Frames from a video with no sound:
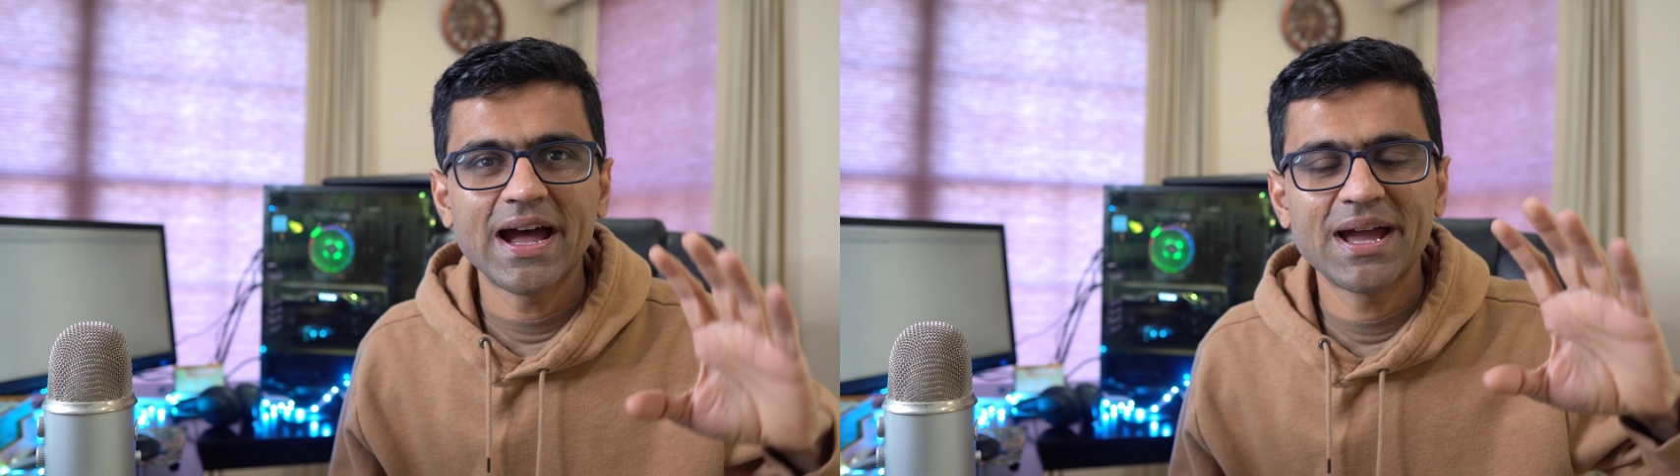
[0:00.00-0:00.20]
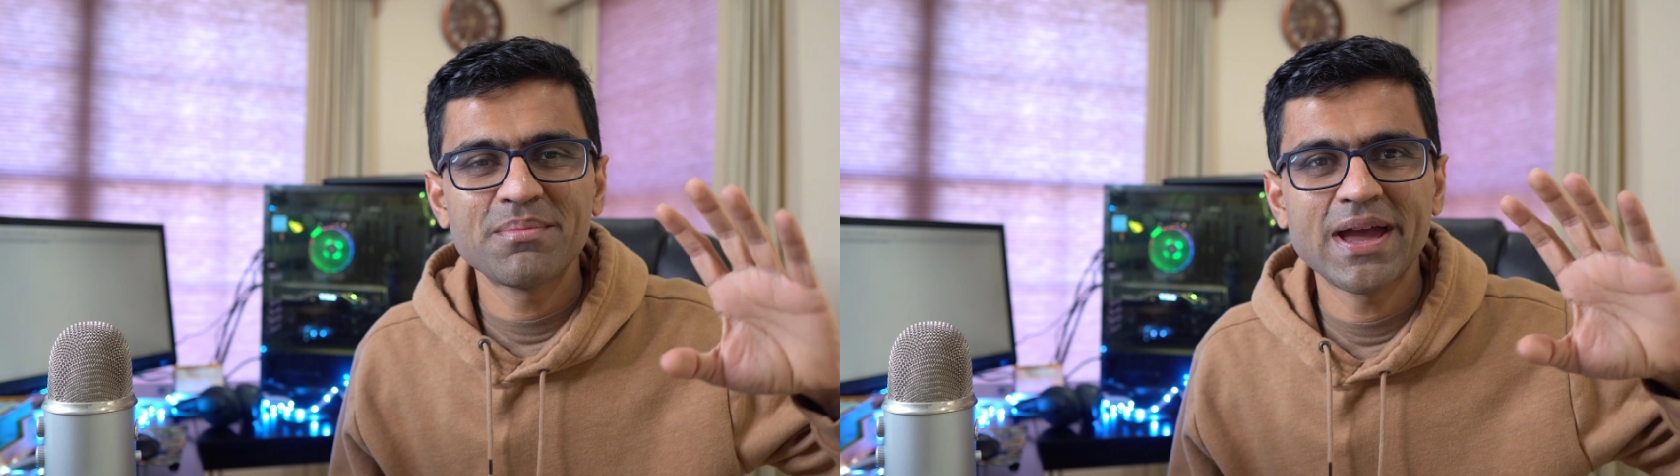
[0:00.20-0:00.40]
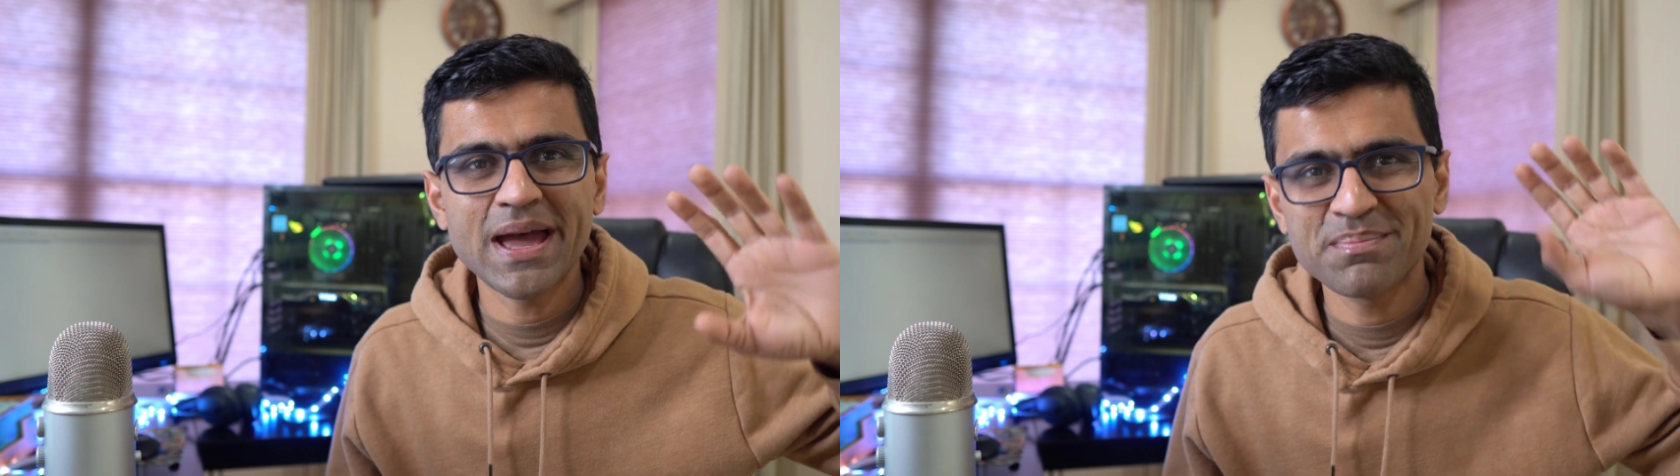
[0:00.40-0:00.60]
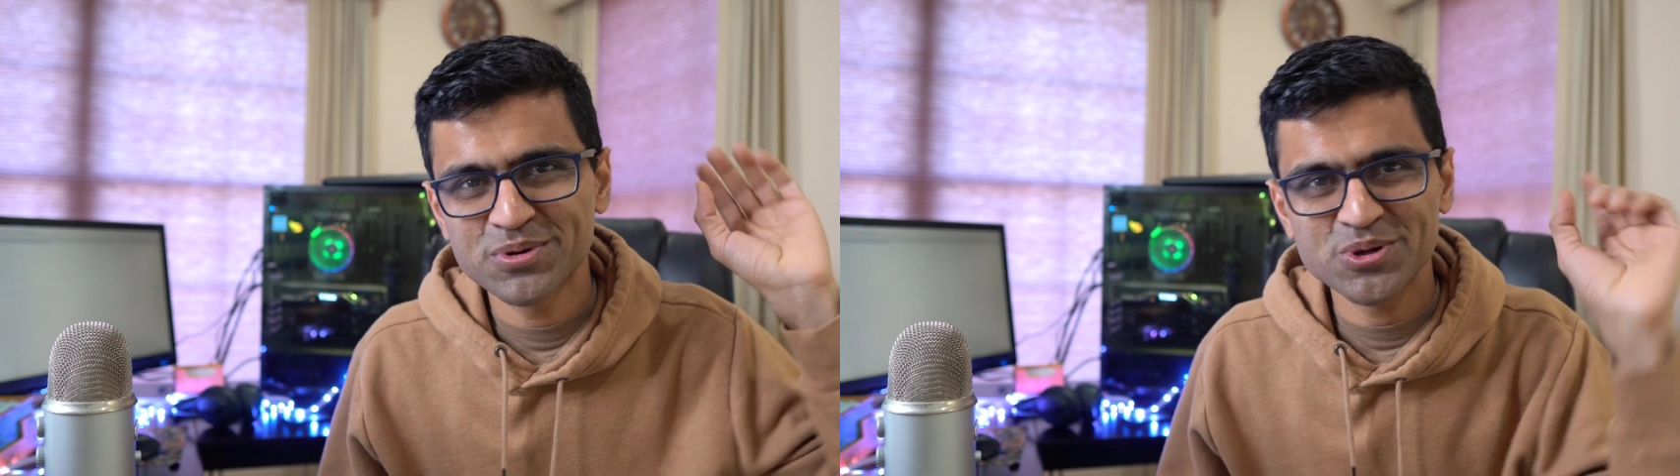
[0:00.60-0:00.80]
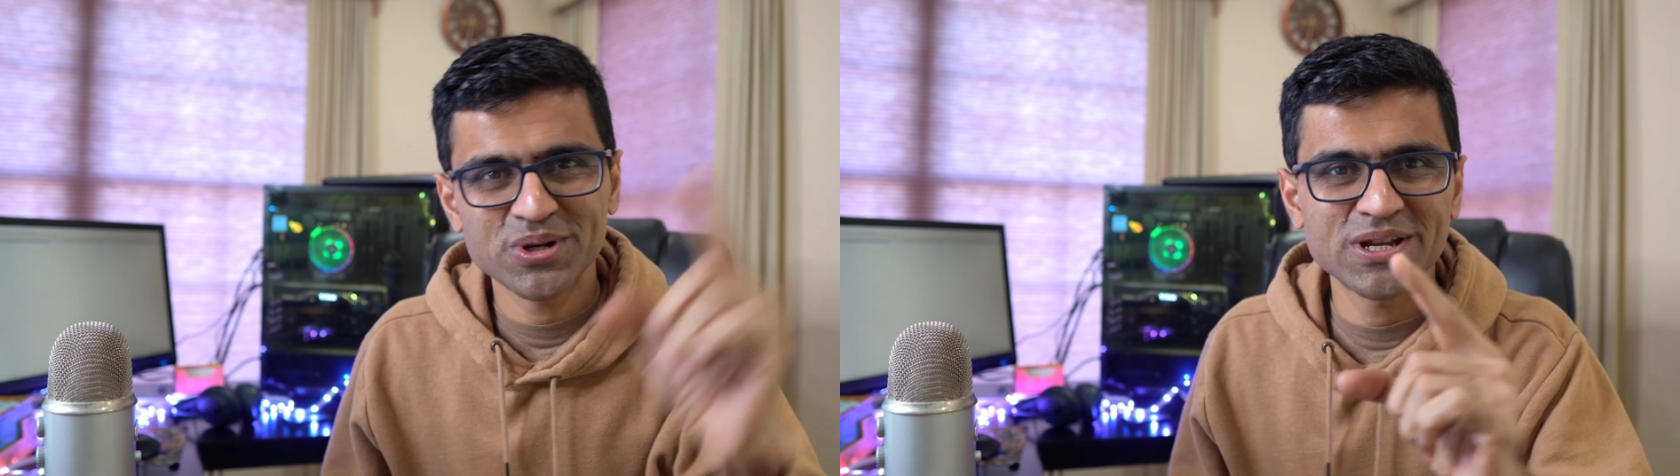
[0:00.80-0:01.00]
I am happy
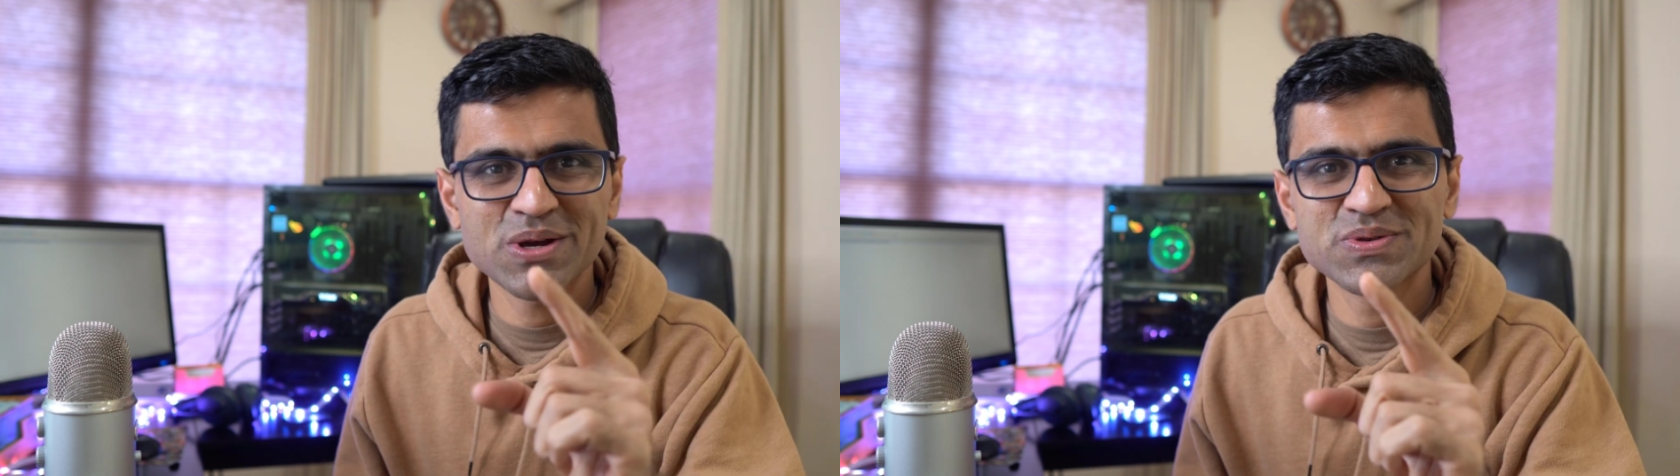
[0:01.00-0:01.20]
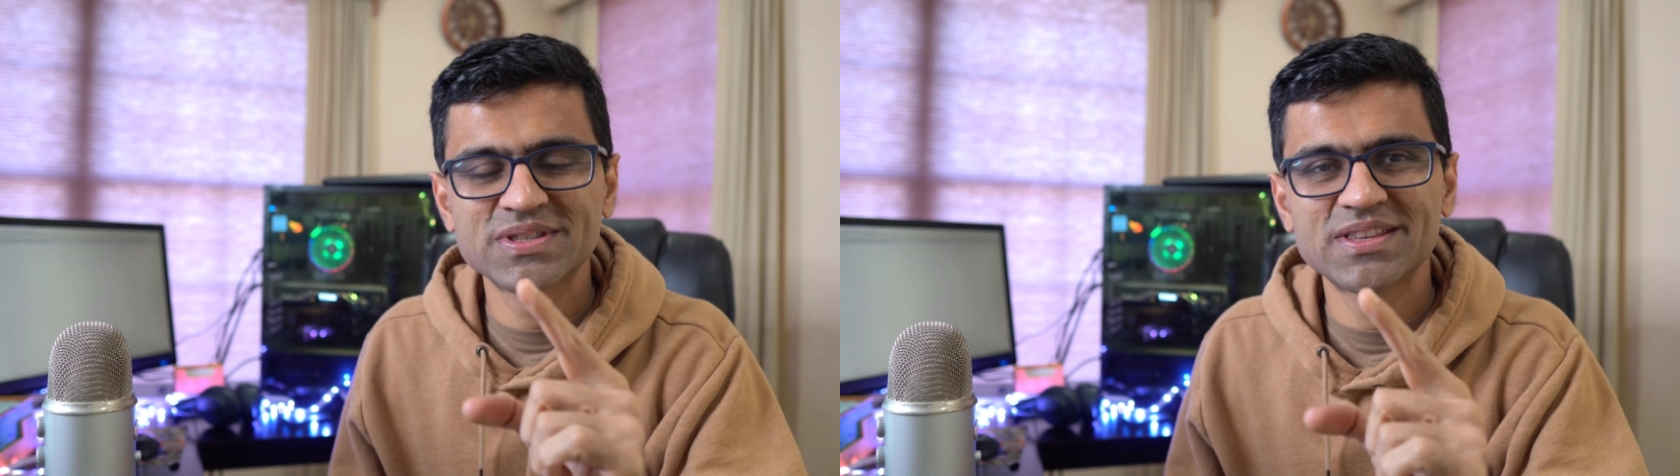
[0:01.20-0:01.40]
to announce